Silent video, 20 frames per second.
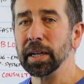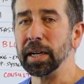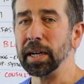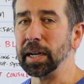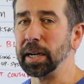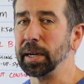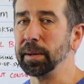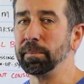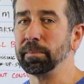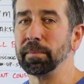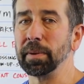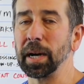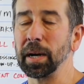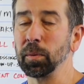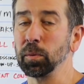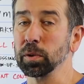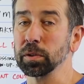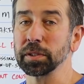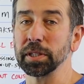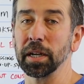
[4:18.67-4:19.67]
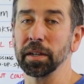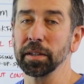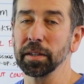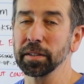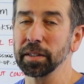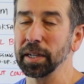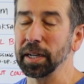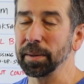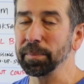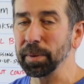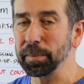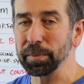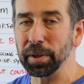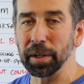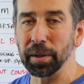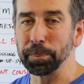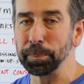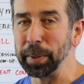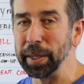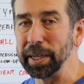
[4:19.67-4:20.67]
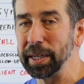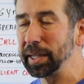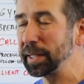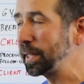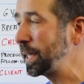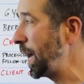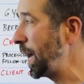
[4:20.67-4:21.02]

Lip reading: I will tell you that I'm going to peek at